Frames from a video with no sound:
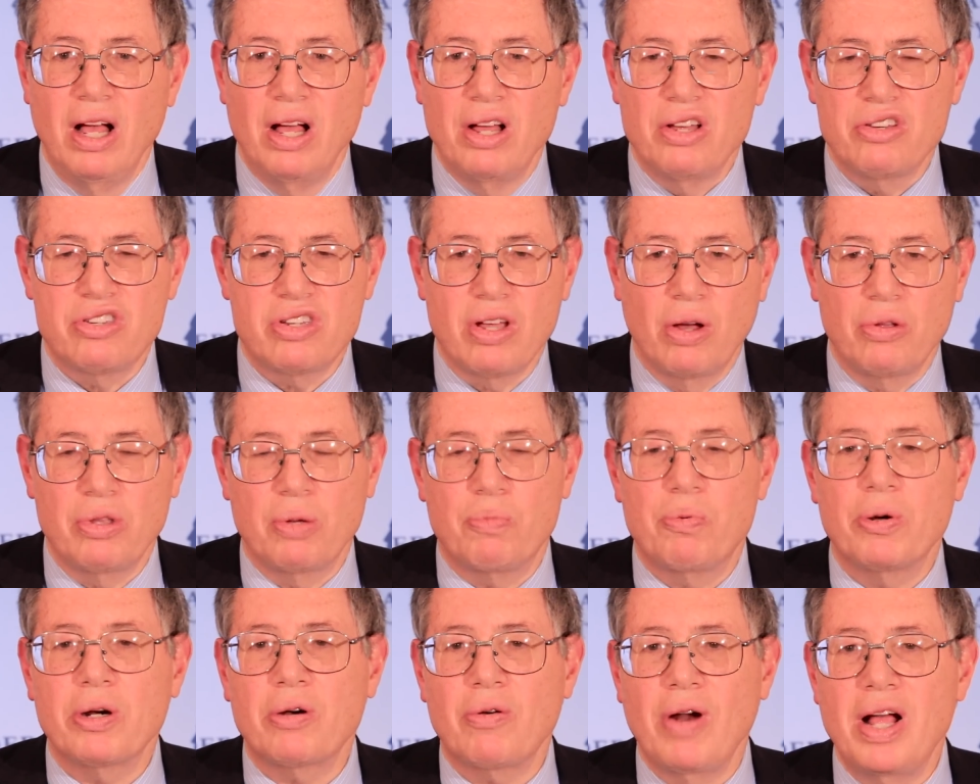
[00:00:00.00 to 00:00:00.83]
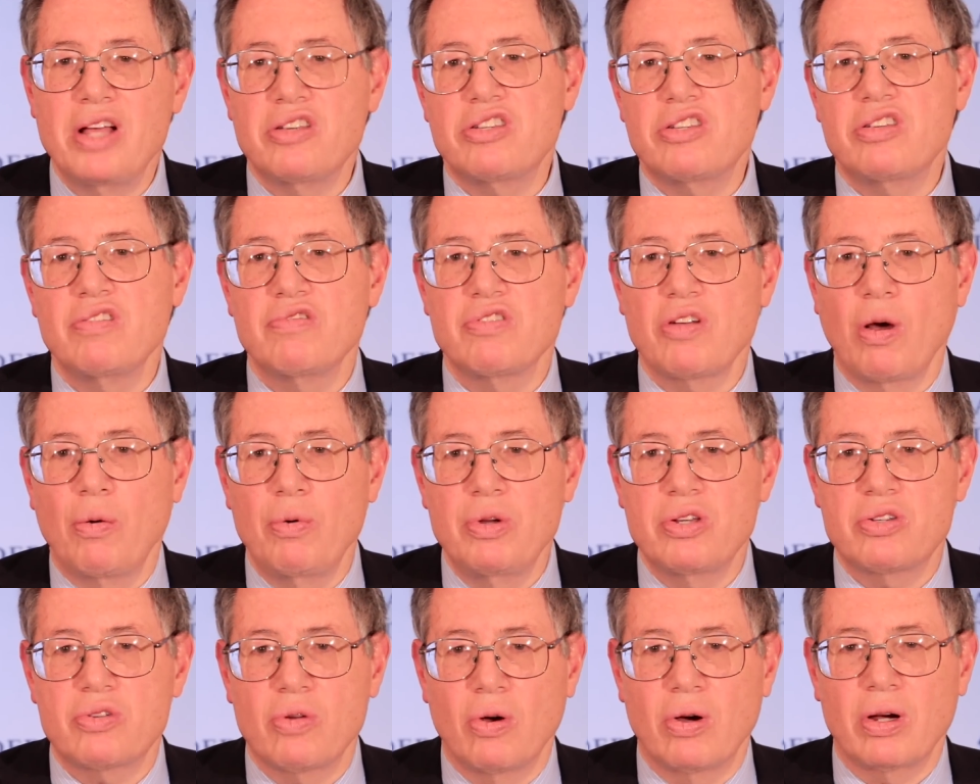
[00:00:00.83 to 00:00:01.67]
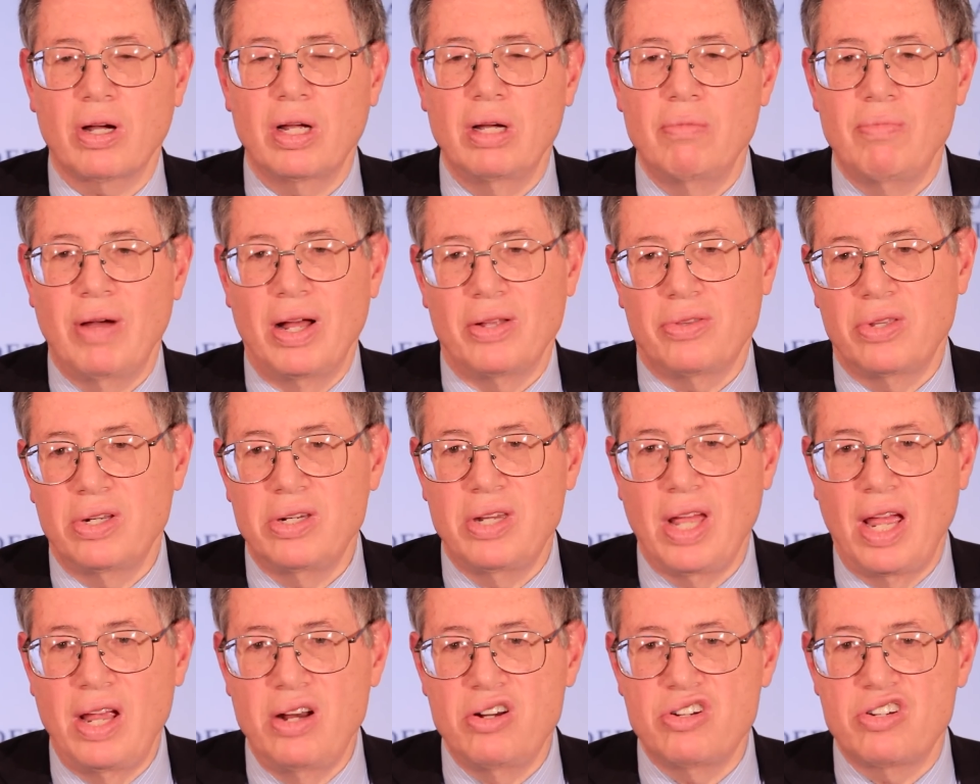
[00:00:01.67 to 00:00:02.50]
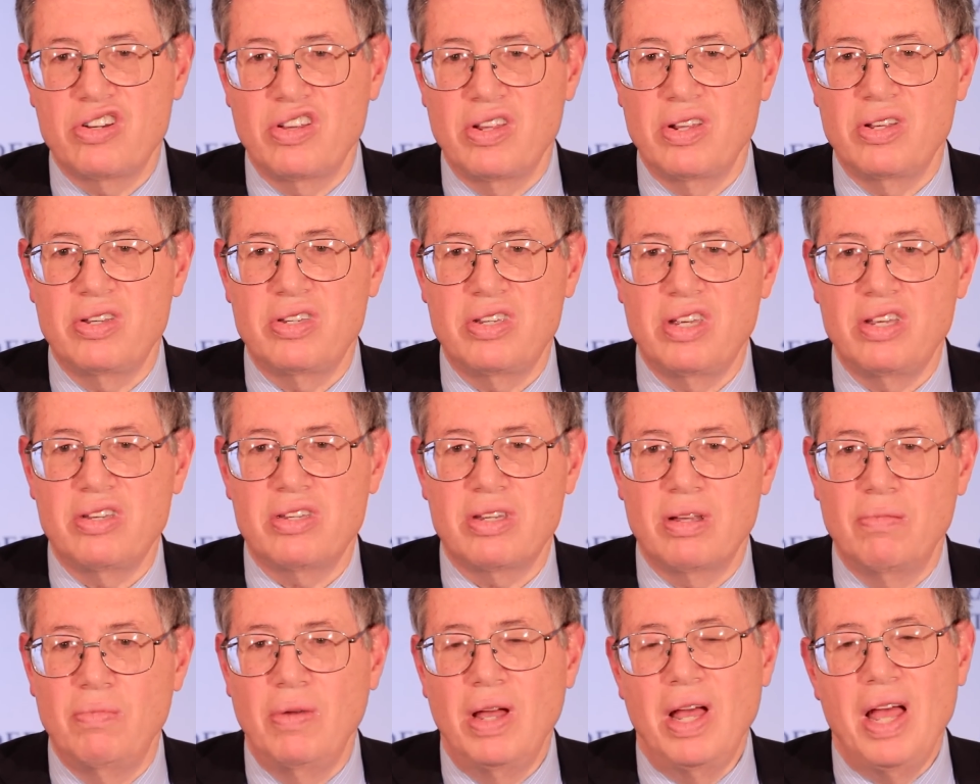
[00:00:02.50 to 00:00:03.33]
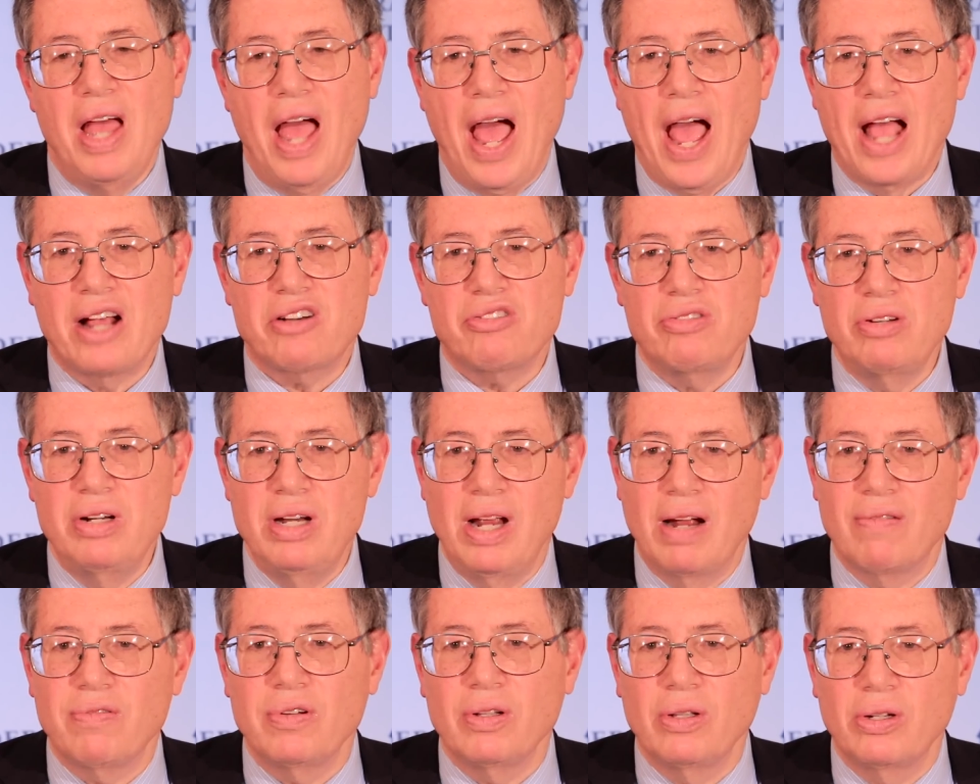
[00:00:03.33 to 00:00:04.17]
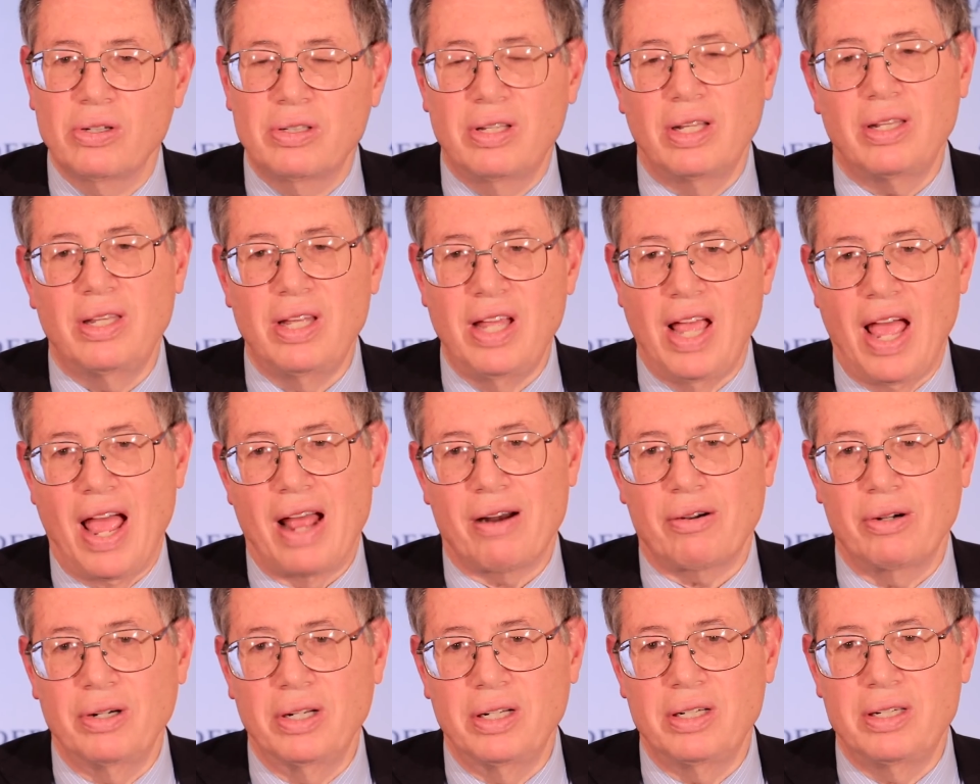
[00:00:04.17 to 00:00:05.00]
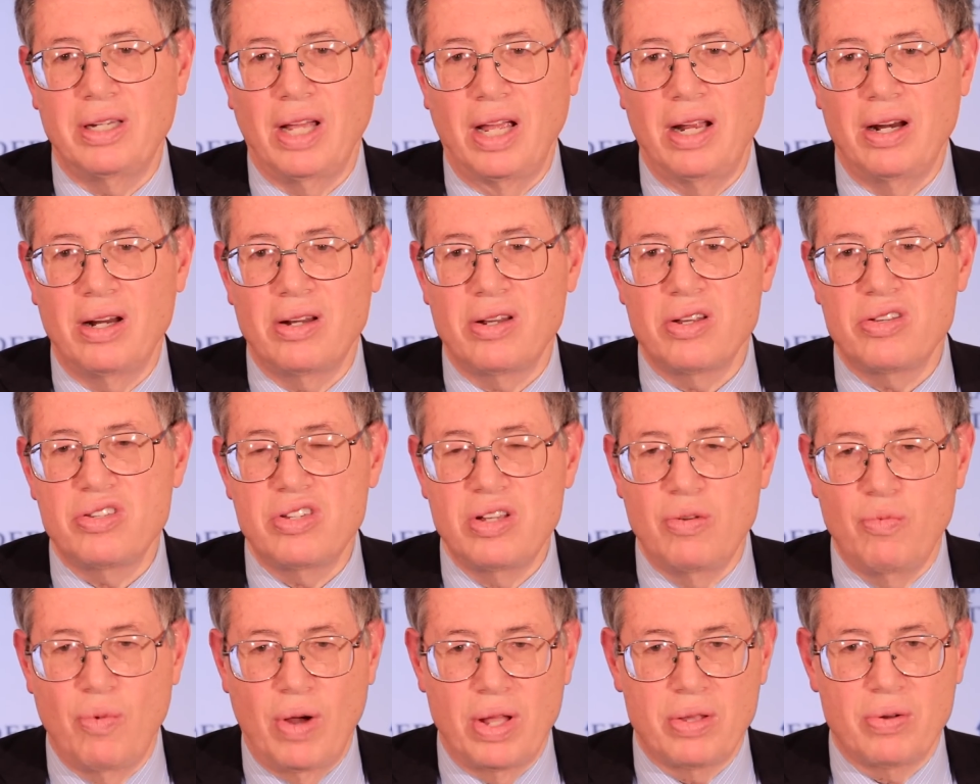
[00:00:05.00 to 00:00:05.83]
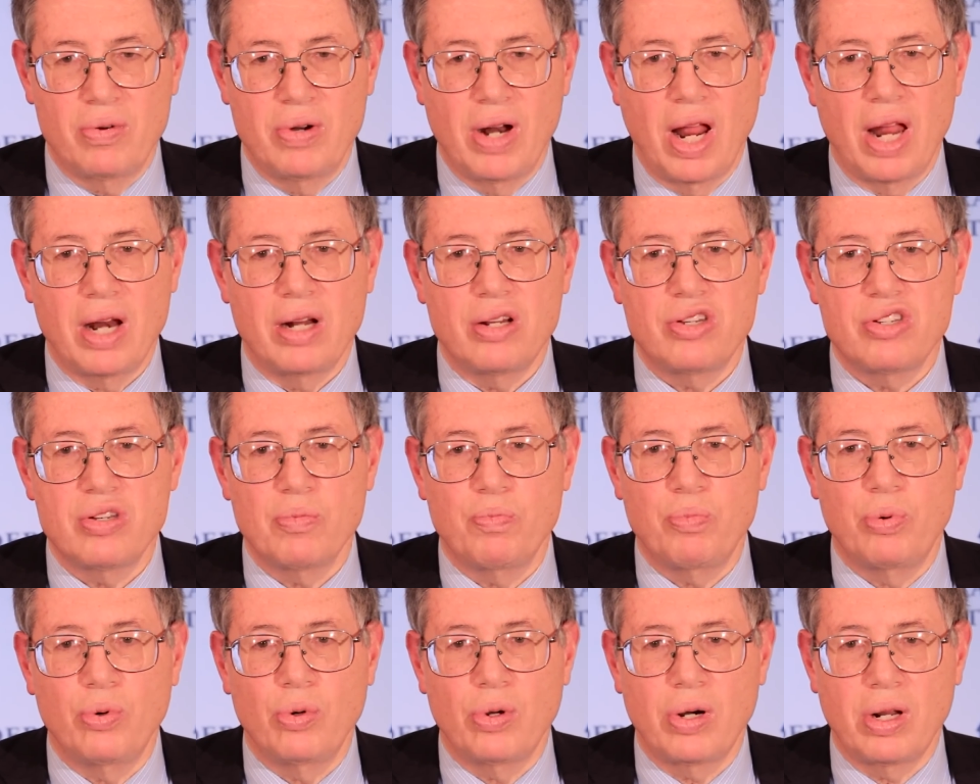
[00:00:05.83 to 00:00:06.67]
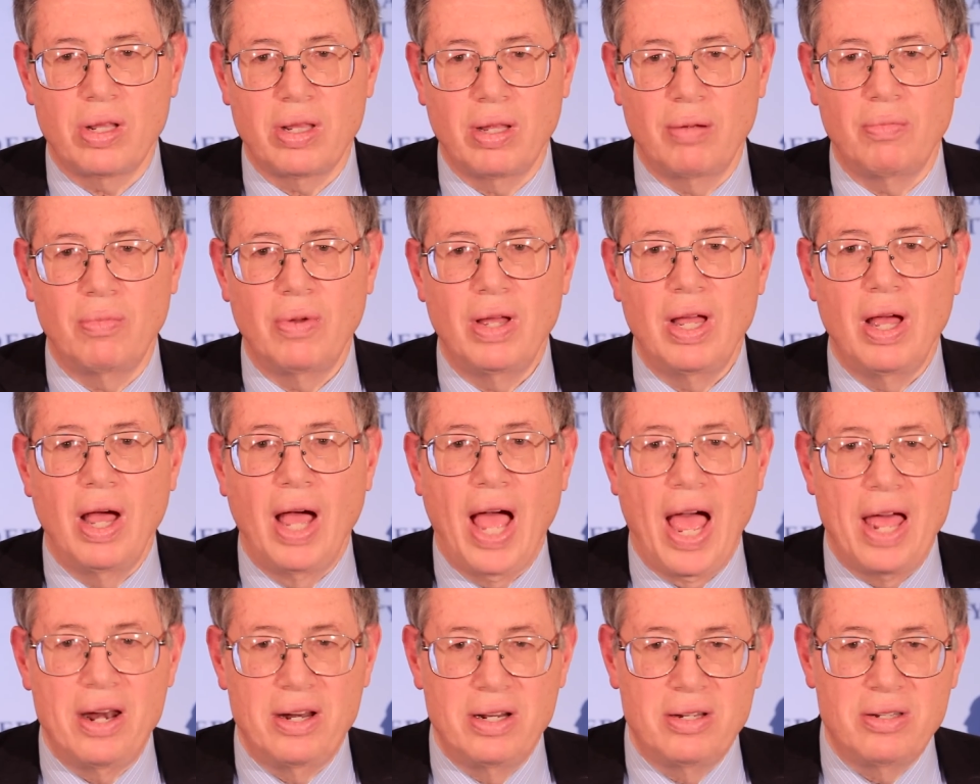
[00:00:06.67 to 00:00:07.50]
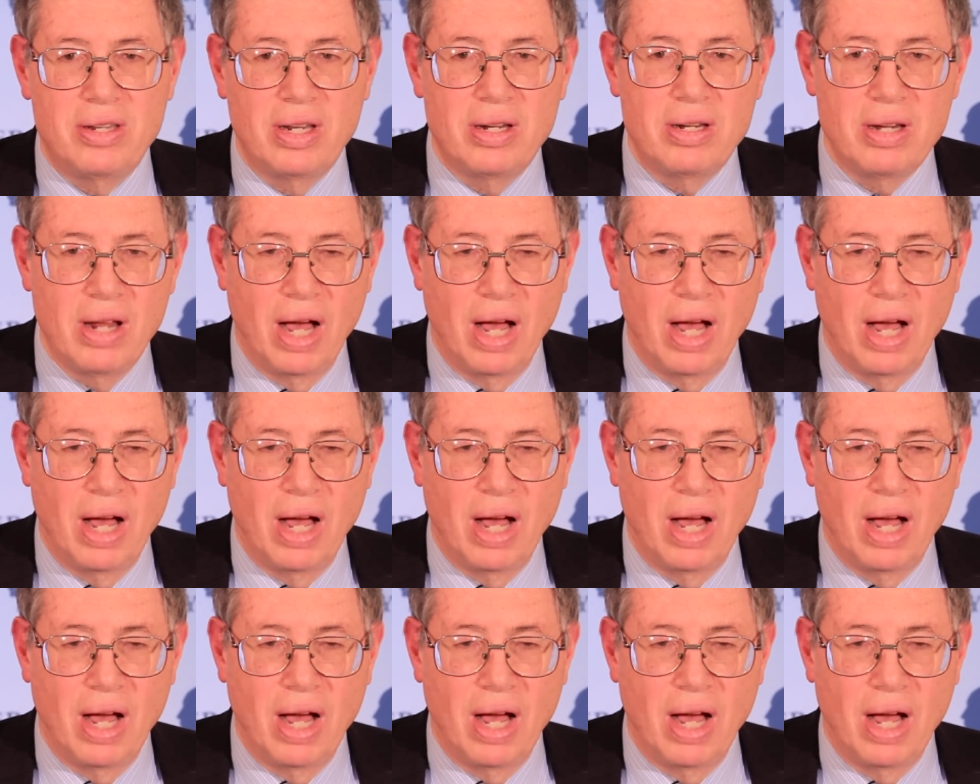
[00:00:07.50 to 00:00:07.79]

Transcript: Uh, so the progressives always talking about the dangers of the system actually never looked at the aggregate data to see whether or not it supported them, and it did